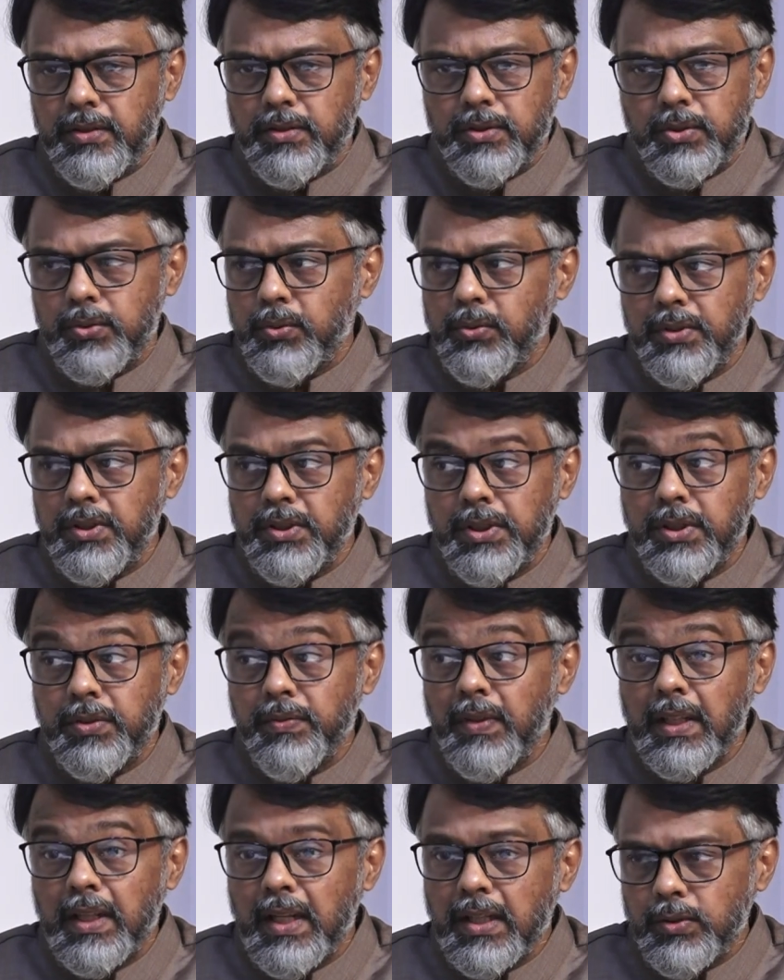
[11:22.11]
So this is
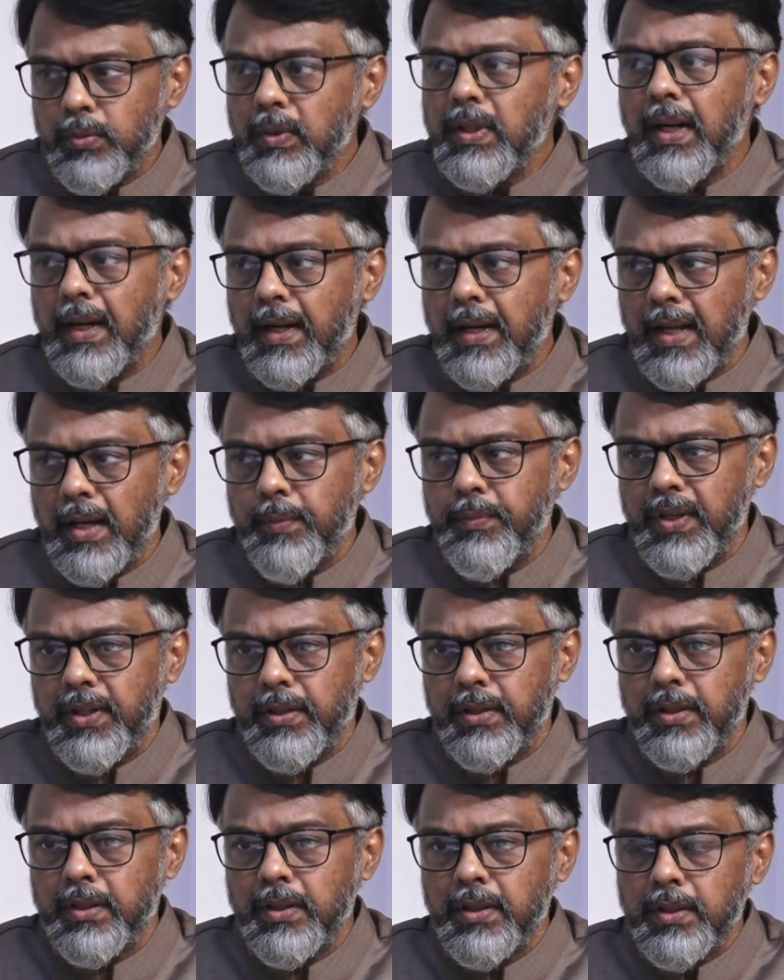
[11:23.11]
what actually had
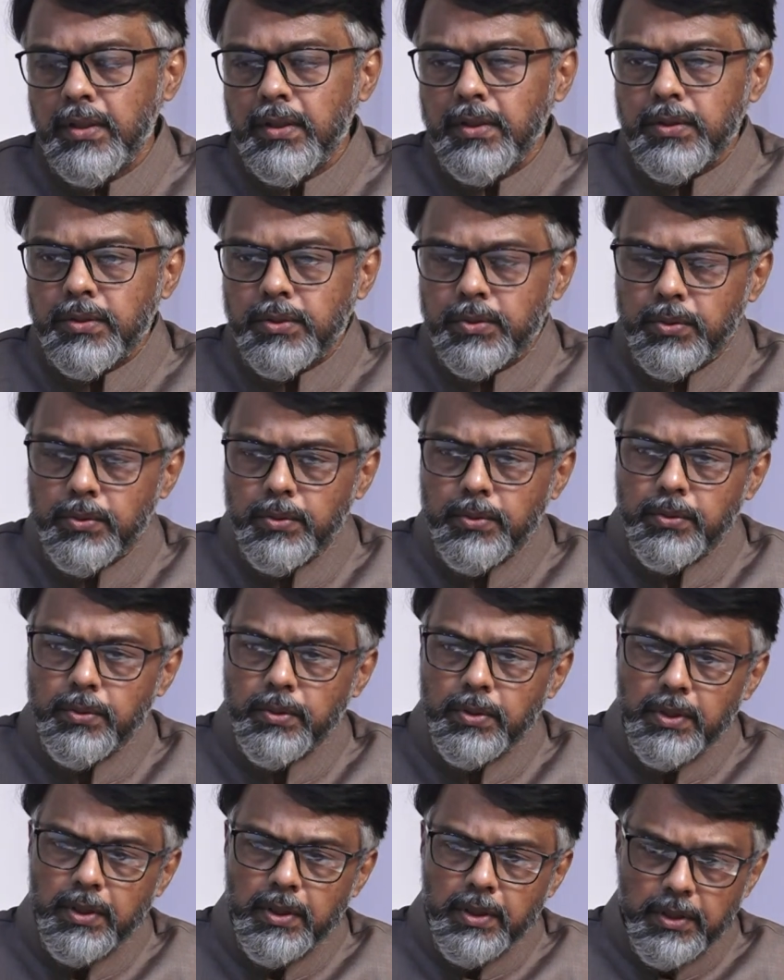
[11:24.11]
happened.
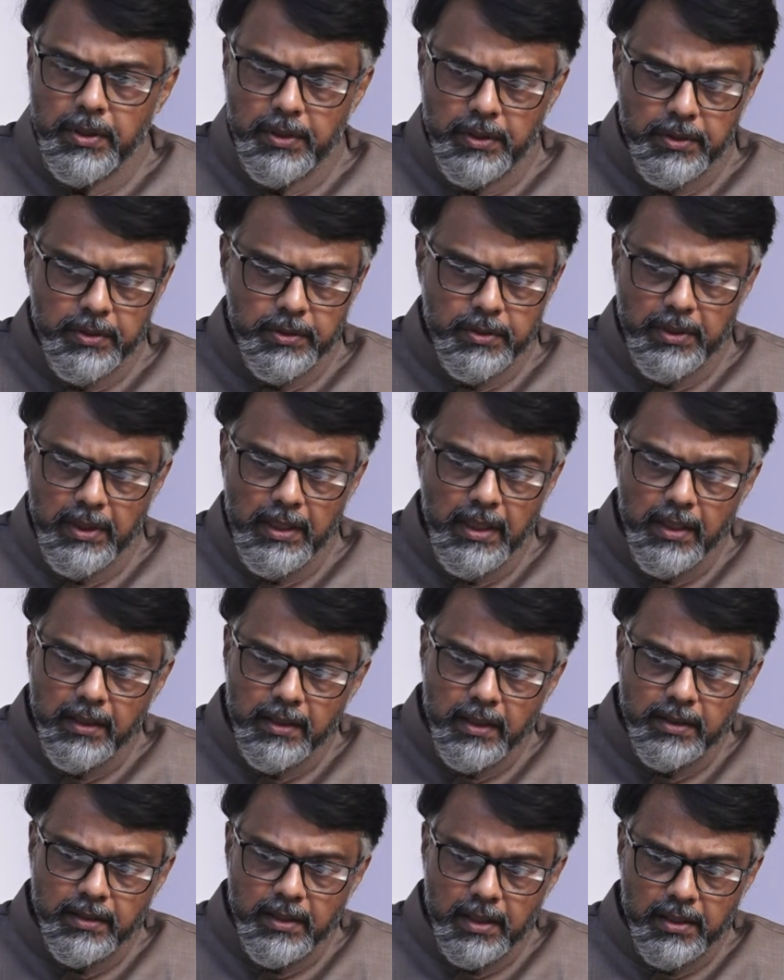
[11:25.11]
So
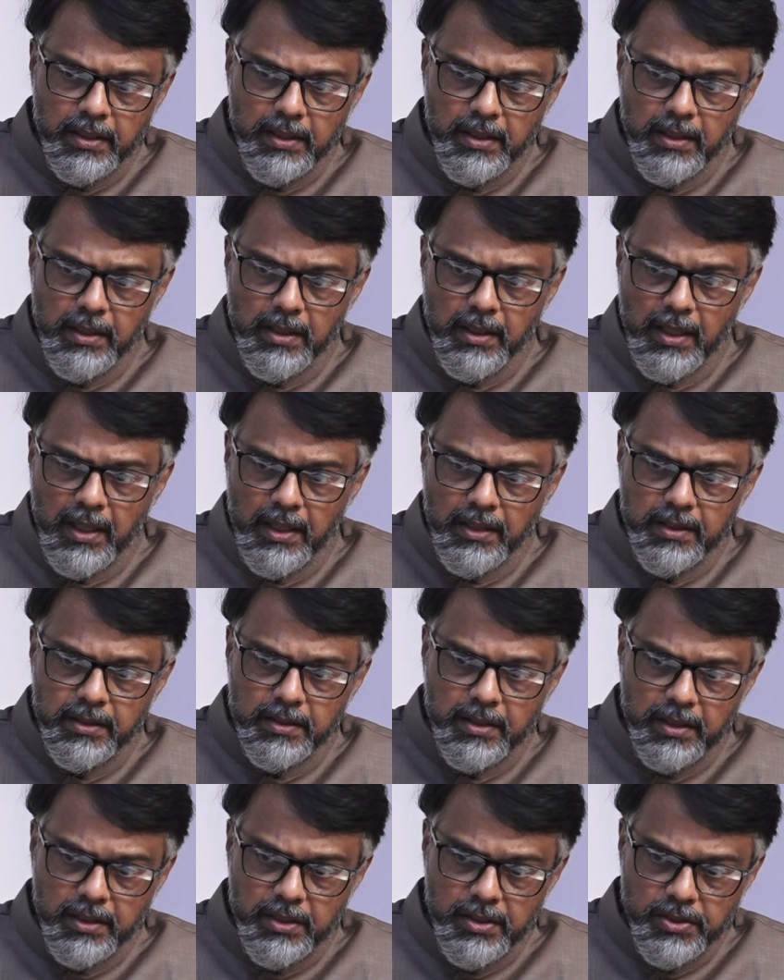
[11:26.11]
delinking Turkey and
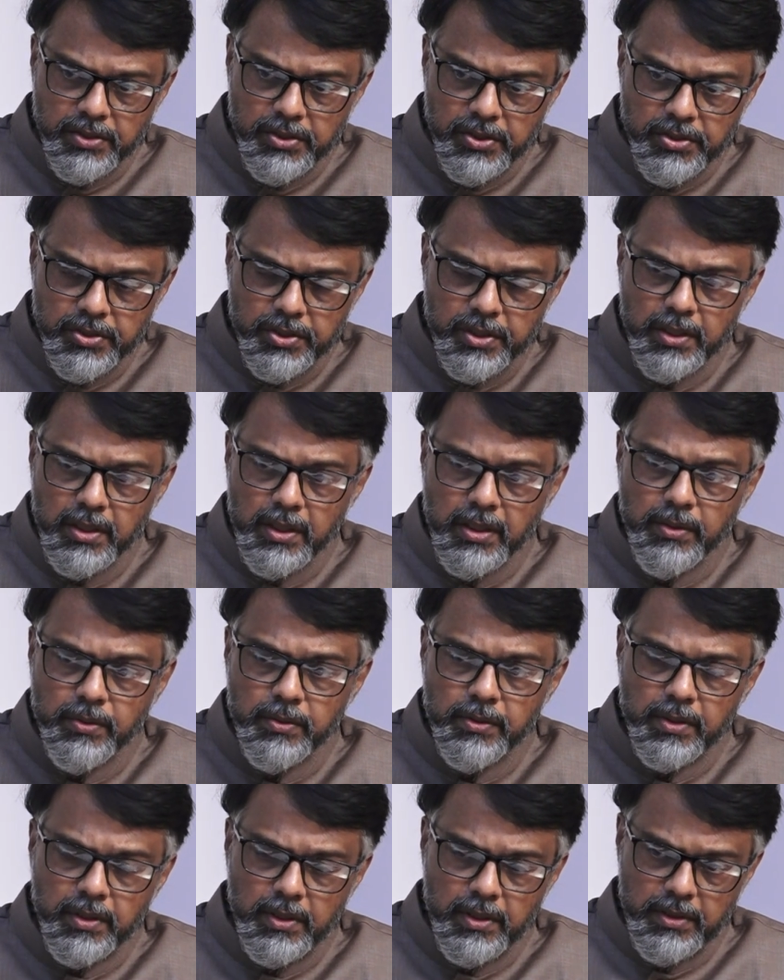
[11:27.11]
Turkey's history
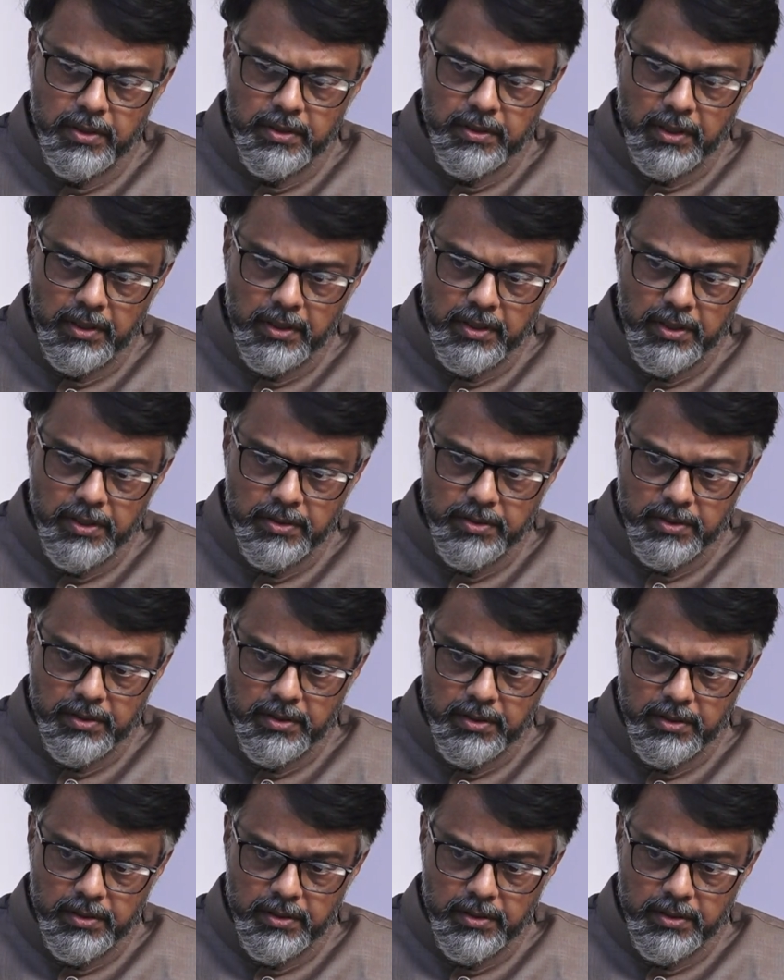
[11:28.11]
or Turkey's